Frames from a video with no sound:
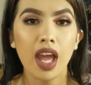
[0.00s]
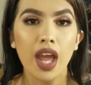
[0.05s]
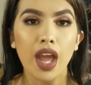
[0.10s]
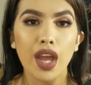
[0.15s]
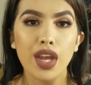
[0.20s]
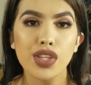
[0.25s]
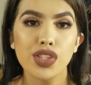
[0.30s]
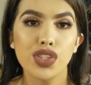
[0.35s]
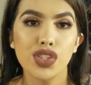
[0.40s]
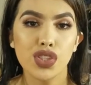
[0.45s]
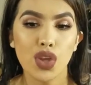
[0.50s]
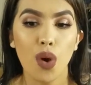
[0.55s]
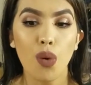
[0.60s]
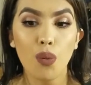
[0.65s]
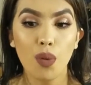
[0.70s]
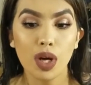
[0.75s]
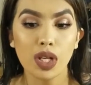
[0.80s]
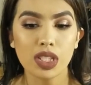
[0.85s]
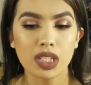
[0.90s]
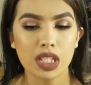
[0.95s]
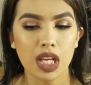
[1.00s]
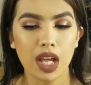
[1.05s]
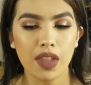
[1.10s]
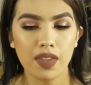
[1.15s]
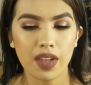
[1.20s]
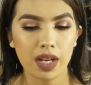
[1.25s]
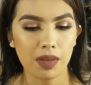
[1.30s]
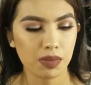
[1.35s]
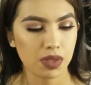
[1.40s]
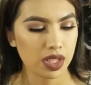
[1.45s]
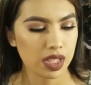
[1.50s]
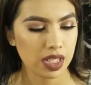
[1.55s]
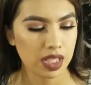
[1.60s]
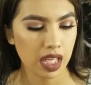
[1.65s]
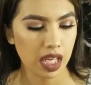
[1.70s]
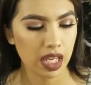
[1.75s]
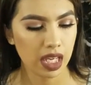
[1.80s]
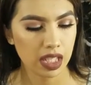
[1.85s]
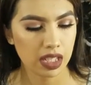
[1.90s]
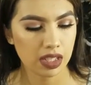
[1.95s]
is so well done that I'm just
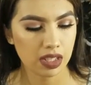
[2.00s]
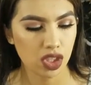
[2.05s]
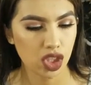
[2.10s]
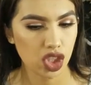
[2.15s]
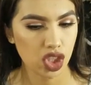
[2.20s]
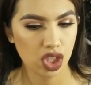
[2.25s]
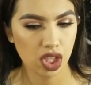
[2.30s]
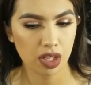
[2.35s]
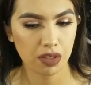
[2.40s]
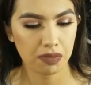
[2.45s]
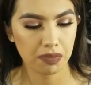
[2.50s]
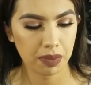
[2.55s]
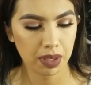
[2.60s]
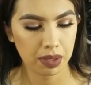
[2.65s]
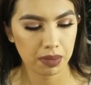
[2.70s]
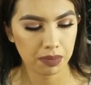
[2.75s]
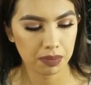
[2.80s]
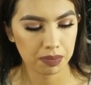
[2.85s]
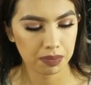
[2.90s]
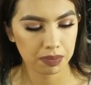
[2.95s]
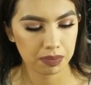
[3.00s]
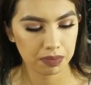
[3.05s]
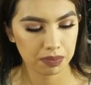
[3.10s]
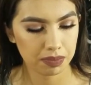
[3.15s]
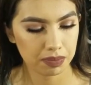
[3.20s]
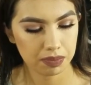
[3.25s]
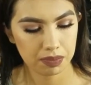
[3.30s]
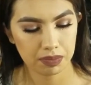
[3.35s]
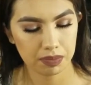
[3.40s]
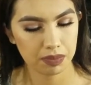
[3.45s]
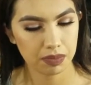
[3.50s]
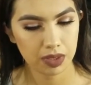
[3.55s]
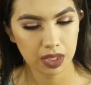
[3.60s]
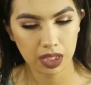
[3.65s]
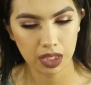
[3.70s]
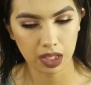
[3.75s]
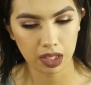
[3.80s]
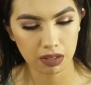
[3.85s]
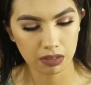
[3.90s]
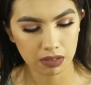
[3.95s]
like, it should have been, you
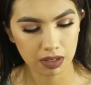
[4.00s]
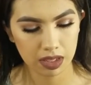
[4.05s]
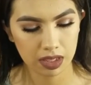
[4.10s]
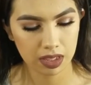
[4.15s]
know,